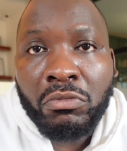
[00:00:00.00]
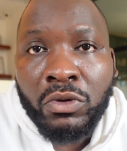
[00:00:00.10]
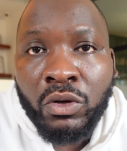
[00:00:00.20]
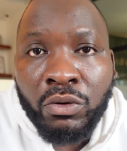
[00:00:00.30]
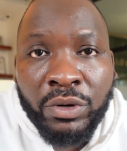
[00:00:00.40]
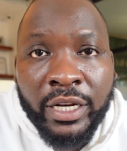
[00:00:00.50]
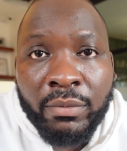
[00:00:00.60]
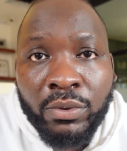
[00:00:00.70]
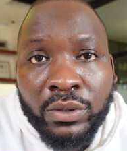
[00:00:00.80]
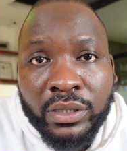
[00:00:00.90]
reading
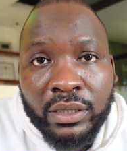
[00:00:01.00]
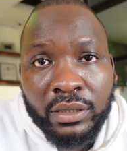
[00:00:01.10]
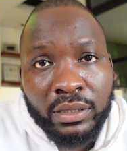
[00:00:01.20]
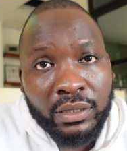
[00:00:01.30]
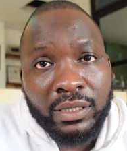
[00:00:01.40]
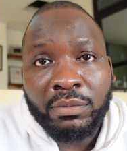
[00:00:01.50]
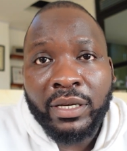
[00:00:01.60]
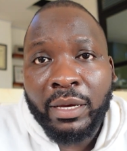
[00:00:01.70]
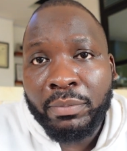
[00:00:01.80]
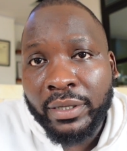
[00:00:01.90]
books. It's
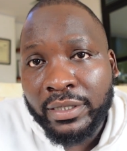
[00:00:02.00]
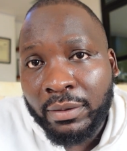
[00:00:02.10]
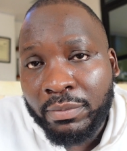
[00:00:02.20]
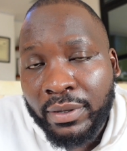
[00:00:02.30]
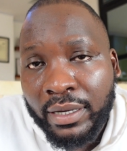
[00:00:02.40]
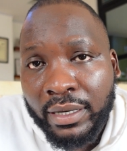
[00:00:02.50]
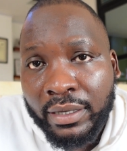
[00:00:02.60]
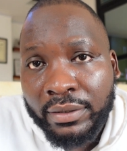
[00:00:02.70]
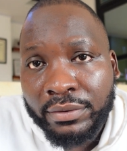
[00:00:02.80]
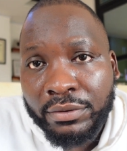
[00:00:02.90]
something I picked up
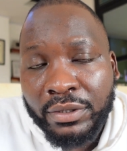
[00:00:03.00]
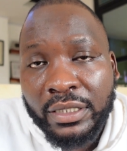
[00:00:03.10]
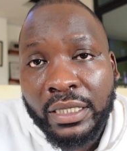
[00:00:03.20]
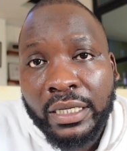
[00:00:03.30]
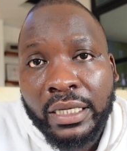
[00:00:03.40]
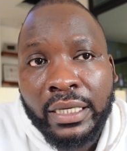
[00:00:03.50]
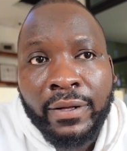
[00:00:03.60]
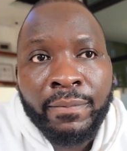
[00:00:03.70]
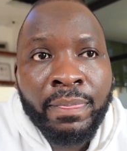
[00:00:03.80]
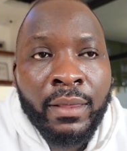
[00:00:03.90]
recently.
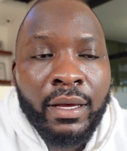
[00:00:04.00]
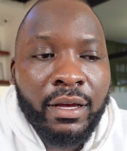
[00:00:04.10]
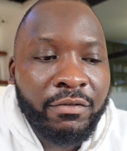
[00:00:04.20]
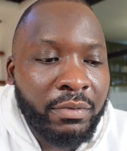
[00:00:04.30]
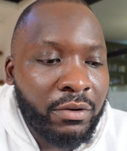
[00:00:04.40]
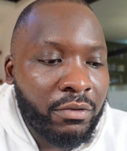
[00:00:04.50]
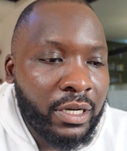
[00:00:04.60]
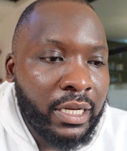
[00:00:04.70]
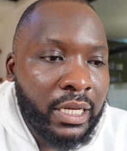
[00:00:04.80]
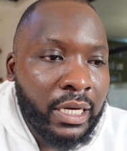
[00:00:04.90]
I've been
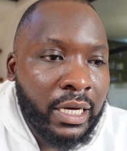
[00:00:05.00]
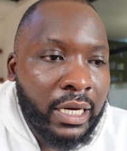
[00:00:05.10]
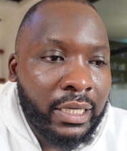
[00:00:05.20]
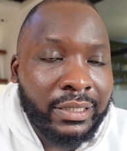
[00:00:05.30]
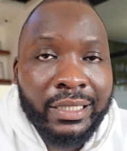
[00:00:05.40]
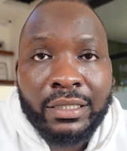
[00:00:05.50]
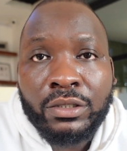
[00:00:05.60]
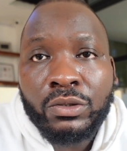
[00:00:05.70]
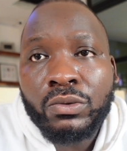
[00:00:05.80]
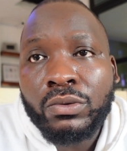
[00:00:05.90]
reading Sun
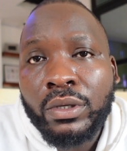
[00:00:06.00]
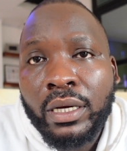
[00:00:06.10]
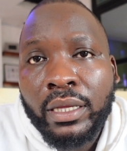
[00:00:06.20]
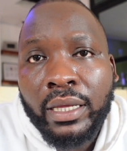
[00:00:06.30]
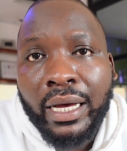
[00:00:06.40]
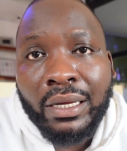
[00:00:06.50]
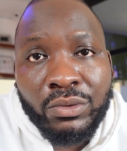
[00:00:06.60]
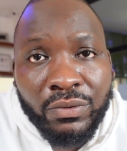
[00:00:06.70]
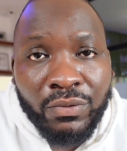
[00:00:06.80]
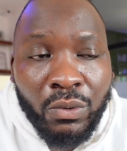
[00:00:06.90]
Tzu, The Art
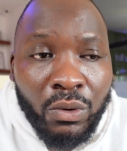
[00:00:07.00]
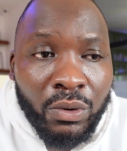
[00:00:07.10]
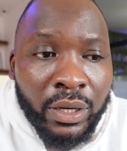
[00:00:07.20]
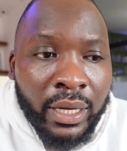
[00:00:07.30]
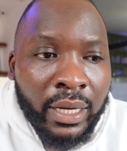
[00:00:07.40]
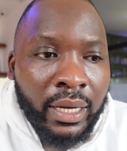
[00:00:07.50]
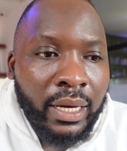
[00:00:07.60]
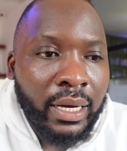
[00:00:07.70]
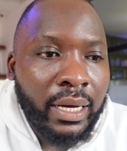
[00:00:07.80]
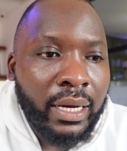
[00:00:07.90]
of War.
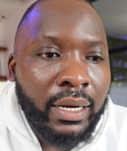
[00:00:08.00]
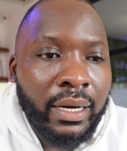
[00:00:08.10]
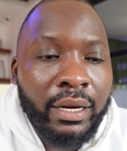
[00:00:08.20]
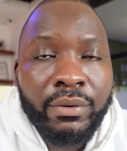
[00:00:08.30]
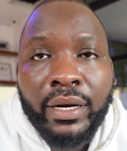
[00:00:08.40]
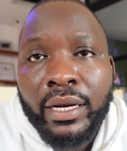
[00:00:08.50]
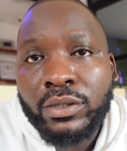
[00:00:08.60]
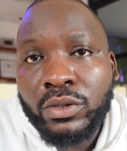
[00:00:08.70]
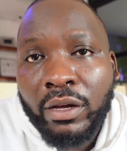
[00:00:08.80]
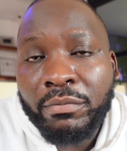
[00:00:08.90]

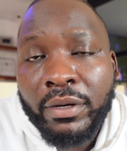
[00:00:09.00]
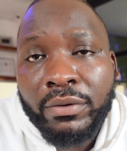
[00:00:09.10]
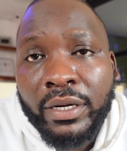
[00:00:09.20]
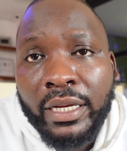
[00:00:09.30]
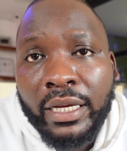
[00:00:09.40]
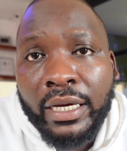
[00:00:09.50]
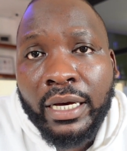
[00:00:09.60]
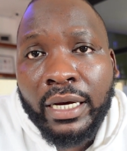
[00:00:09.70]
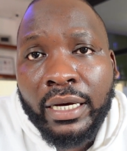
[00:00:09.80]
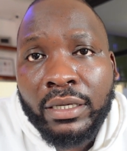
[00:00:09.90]
I've been reading
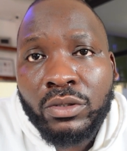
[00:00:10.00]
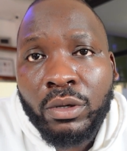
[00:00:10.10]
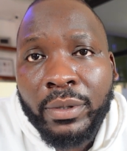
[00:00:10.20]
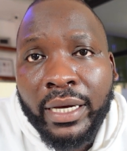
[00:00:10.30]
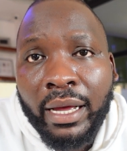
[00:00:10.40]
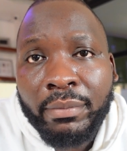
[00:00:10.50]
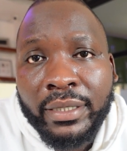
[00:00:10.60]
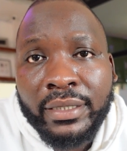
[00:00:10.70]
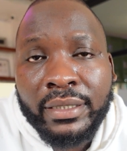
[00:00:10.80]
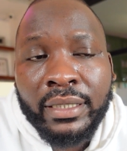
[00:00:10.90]
Atomic
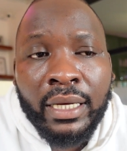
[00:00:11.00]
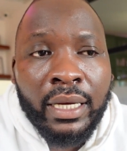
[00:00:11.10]
Habits,